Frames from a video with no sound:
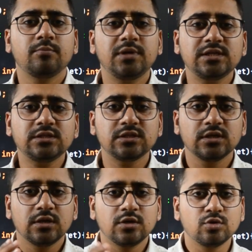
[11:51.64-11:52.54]
please
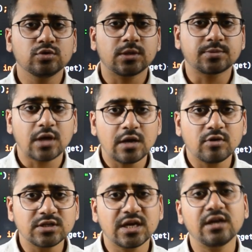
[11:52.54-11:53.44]
do subscribe to
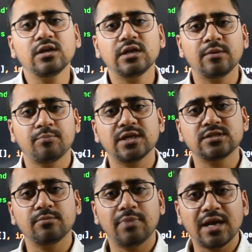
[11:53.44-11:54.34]
our channel and press
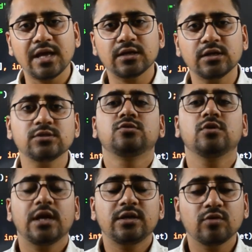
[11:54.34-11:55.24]
the bell icon so
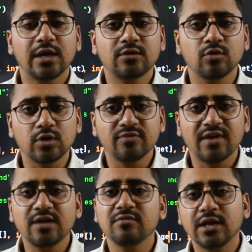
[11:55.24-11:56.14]
that you get
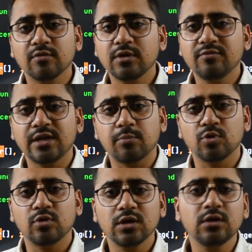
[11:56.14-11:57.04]
notified whenever we
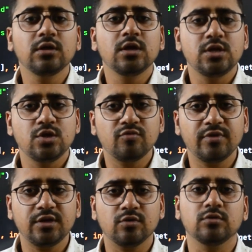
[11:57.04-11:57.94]
upload a new
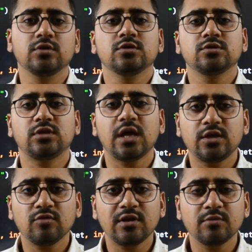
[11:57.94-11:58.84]
video. So thank
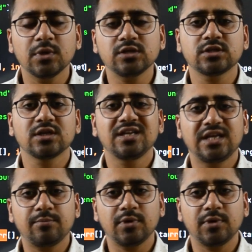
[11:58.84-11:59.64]
you very much. Keep